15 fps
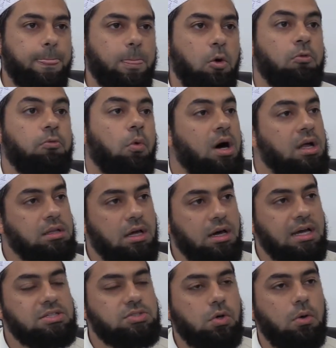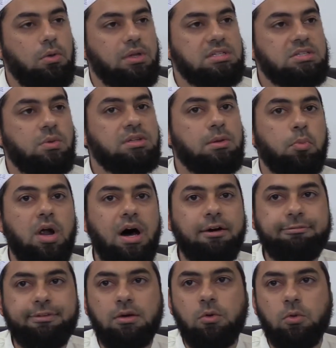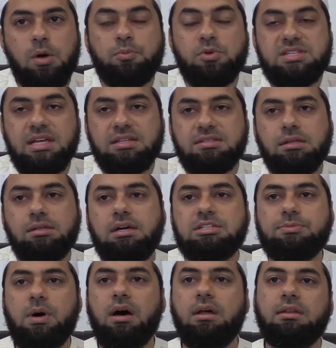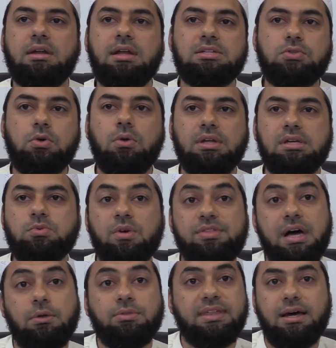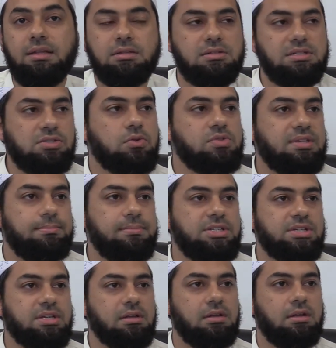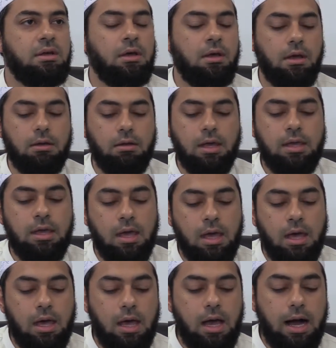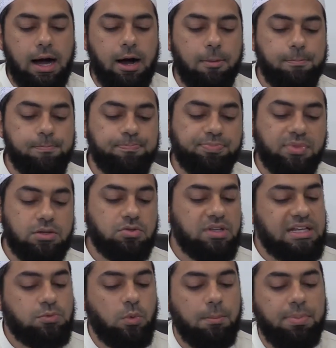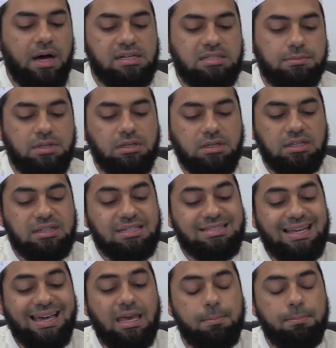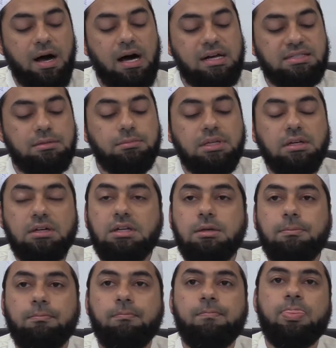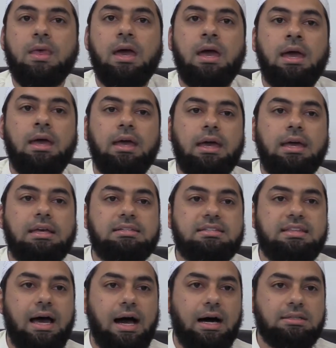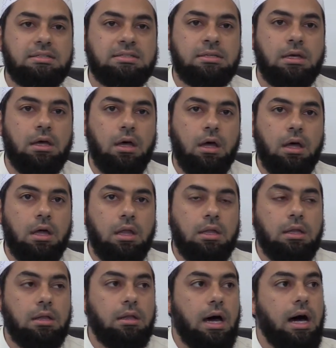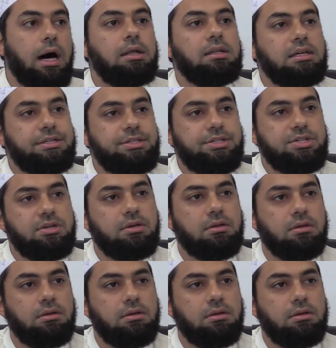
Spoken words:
of what Allah has told us, what the Prophet who represents Allah subhanahu wa ta'ala has told us. Without that, there is no submission. Right? So that's one possibility. The second possibility is that knowledge,